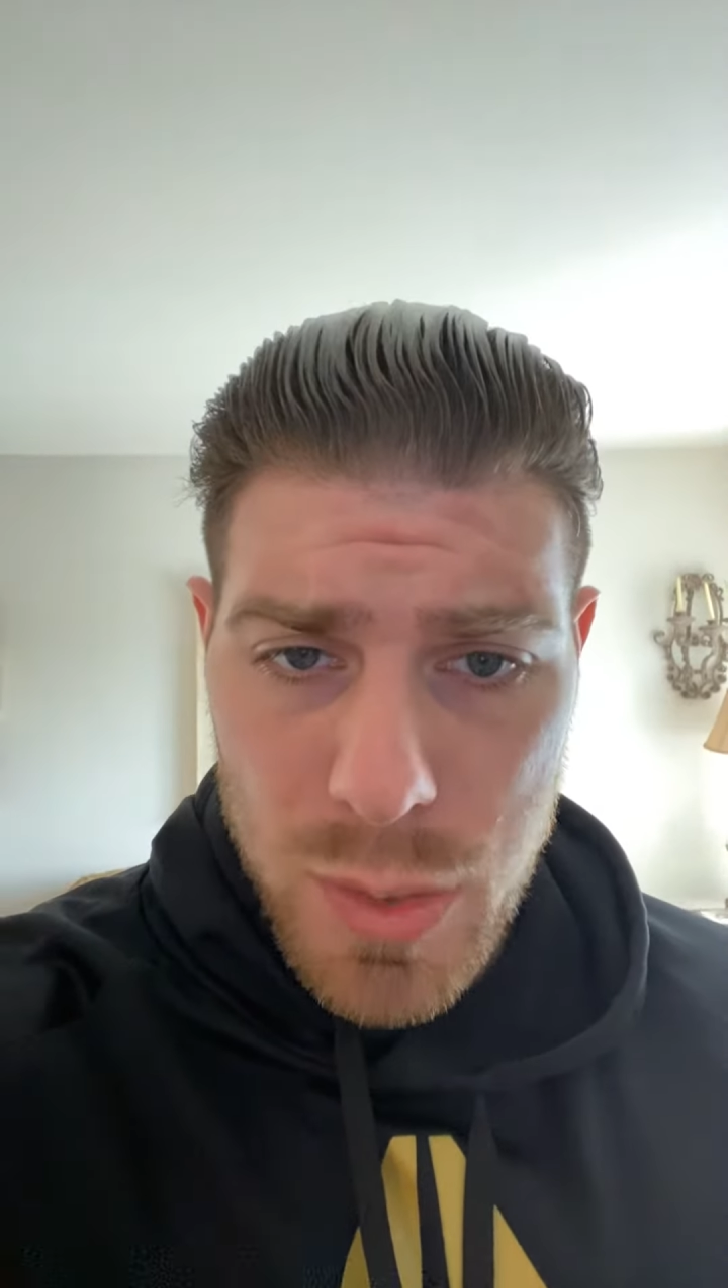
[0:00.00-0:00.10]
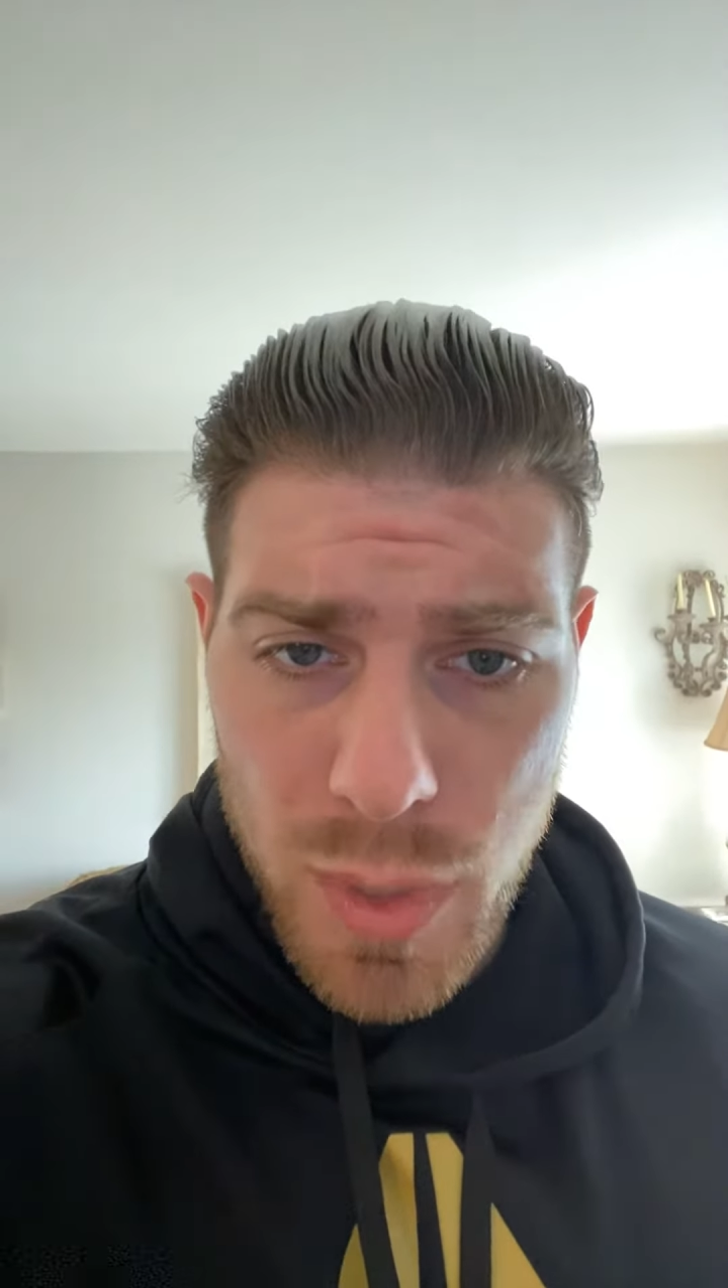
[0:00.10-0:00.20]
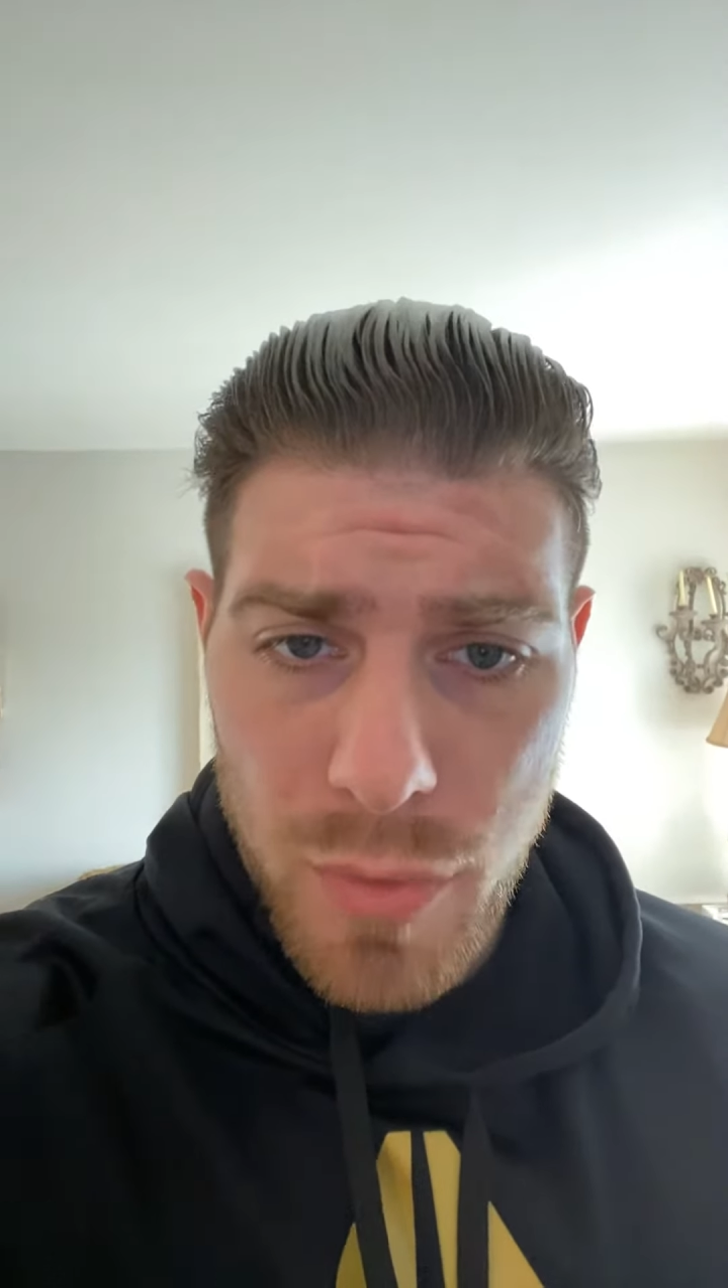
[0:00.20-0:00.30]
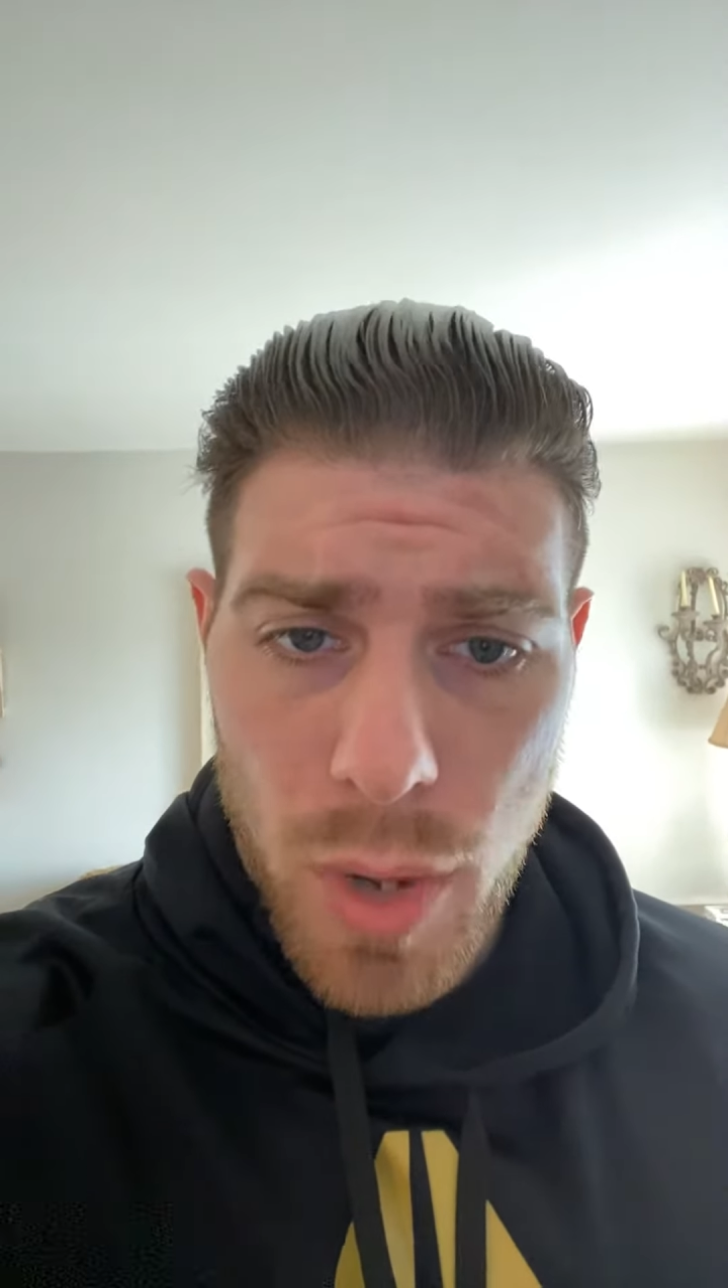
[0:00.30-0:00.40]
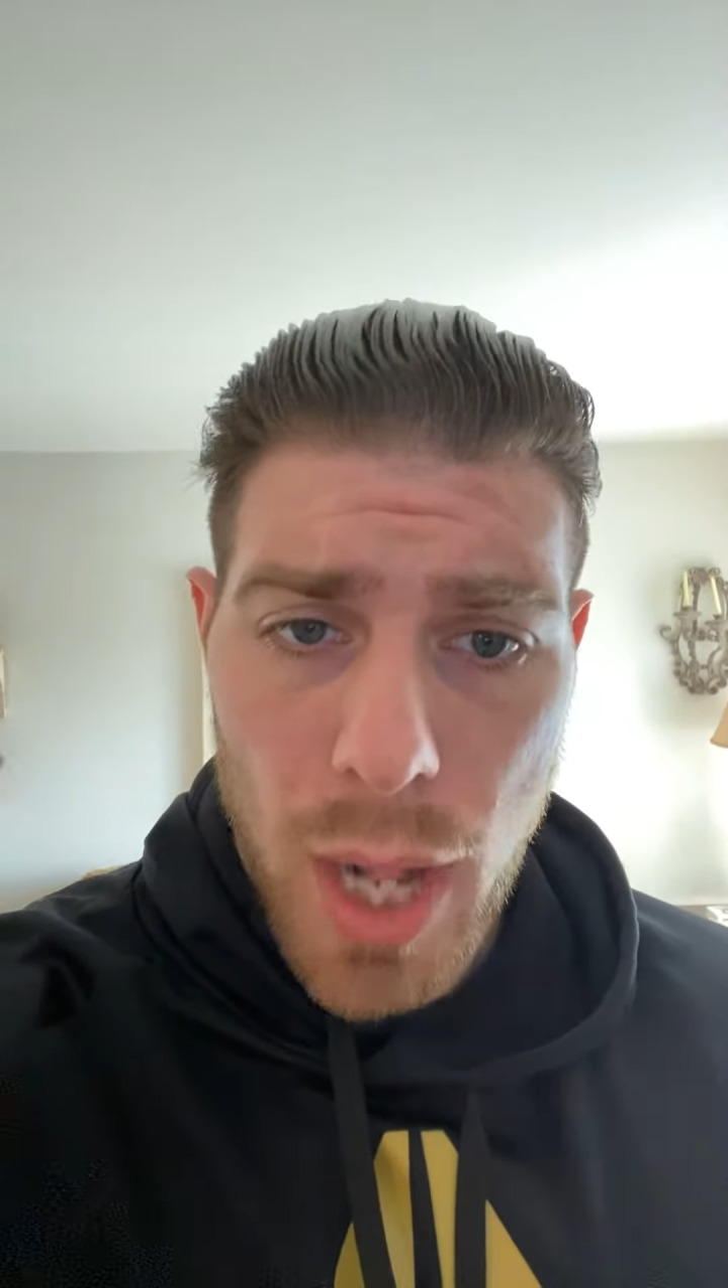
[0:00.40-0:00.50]
we
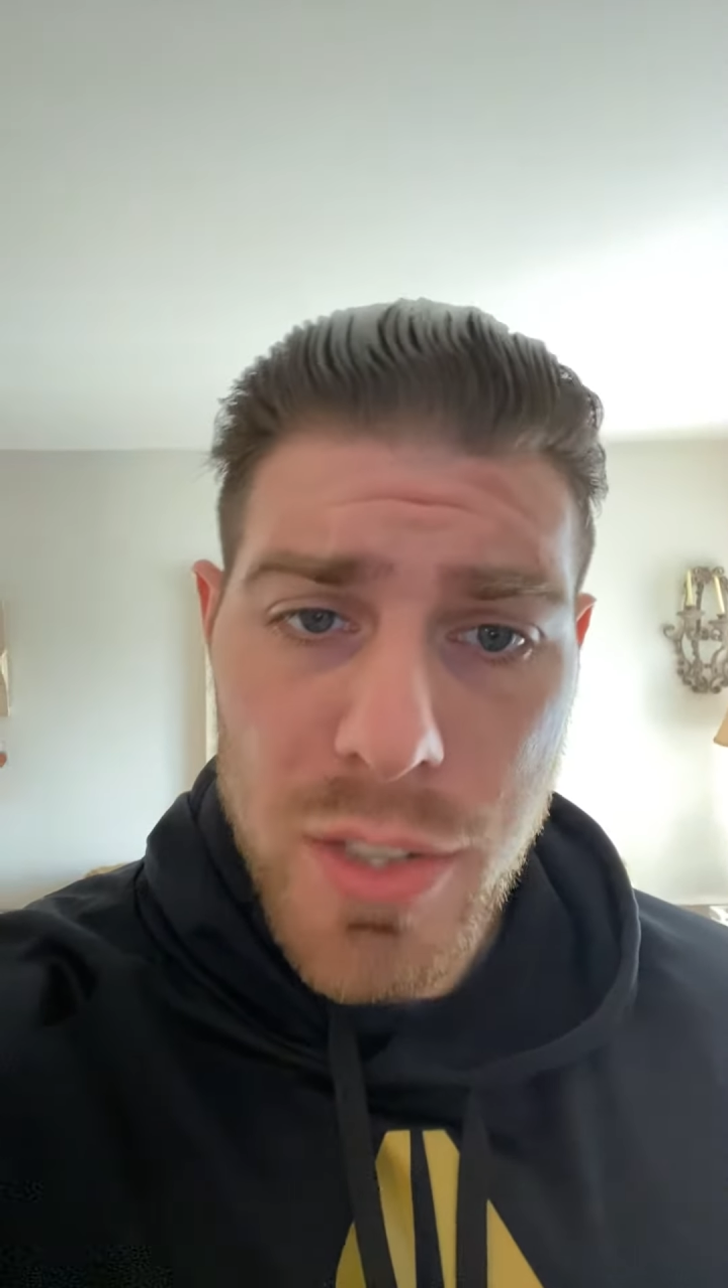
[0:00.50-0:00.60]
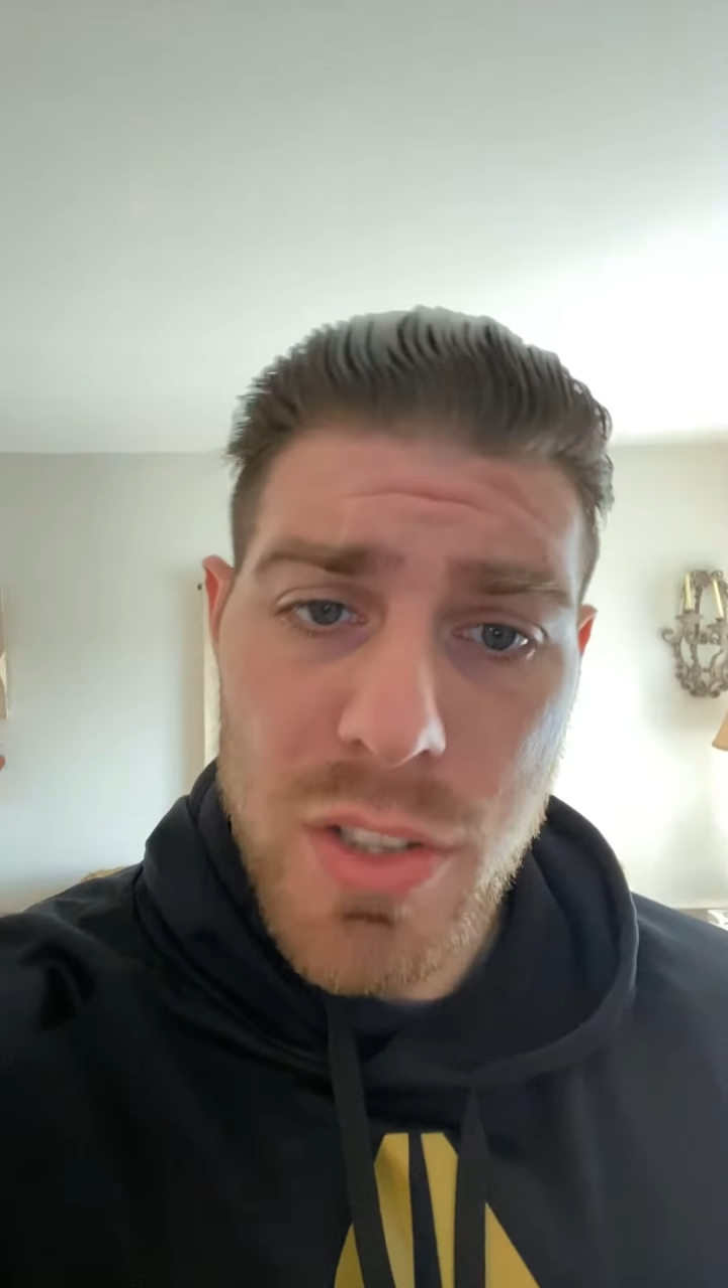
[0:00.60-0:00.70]
have watched